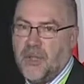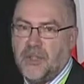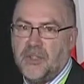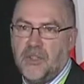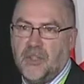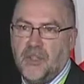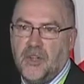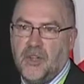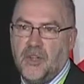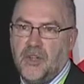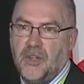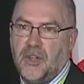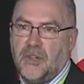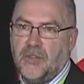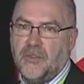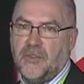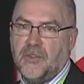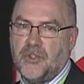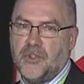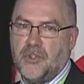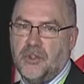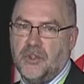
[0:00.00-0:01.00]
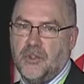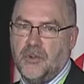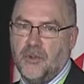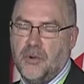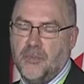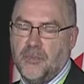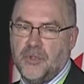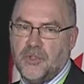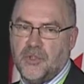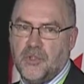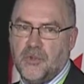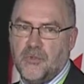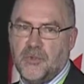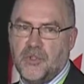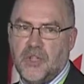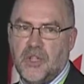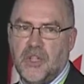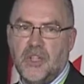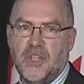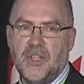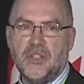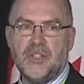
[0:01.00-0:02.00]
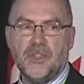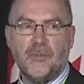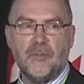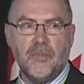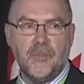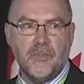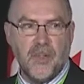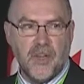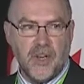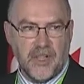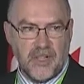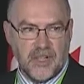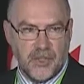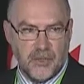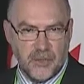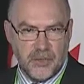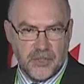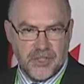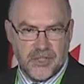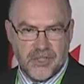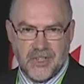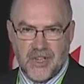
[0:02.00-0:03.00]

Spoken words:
bacterial artificial chromosomes, so we've got a good